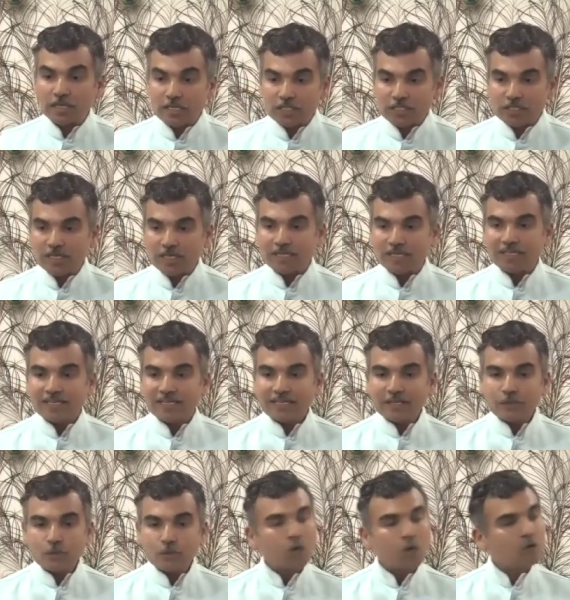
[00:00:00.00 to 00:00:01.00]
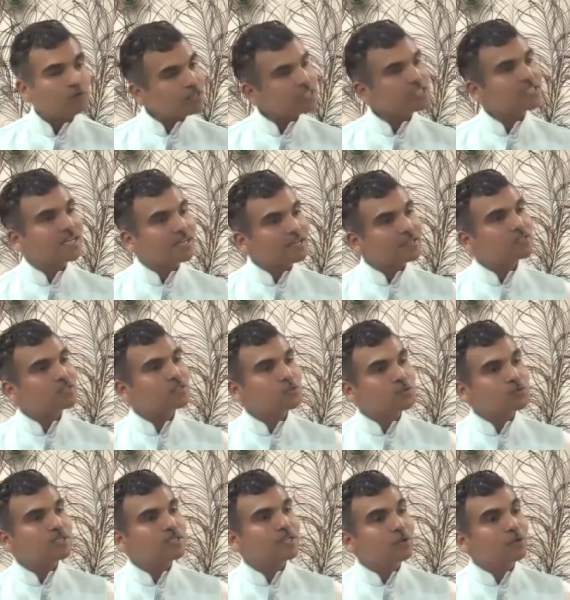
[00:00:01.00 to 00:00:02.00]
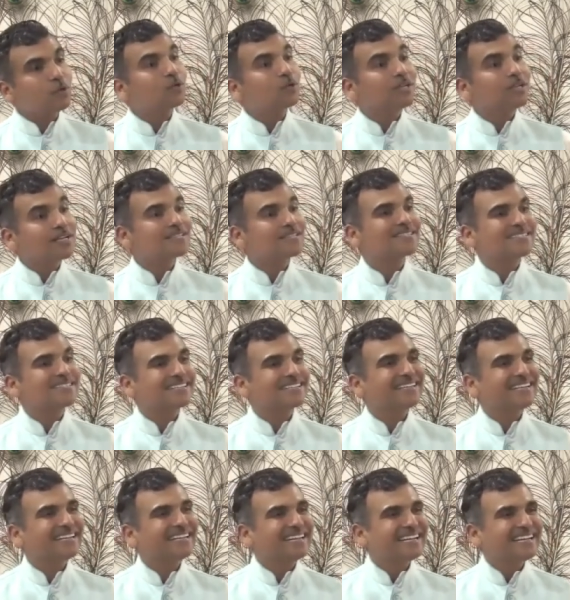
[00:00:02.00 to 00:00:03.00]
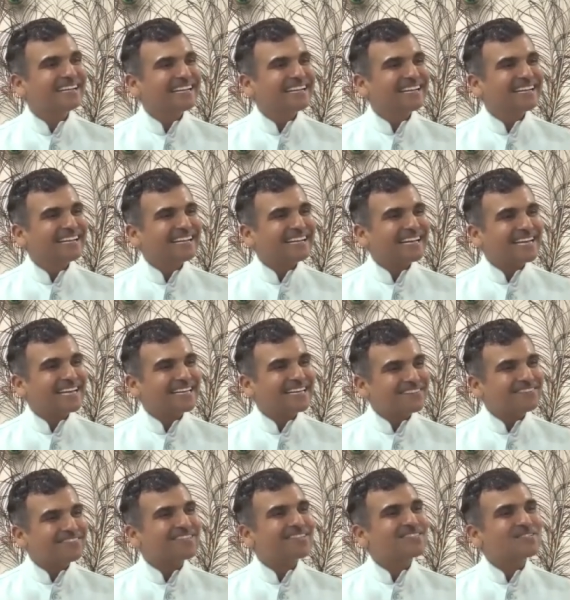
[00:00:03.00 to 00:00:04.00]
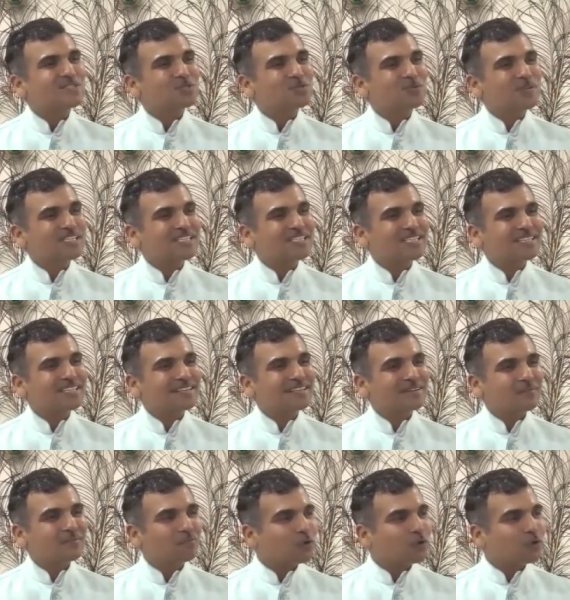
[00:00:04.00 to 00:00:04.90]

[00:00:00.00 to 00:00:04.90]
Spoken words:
Krishna, you always tell us to see goodness in every situation.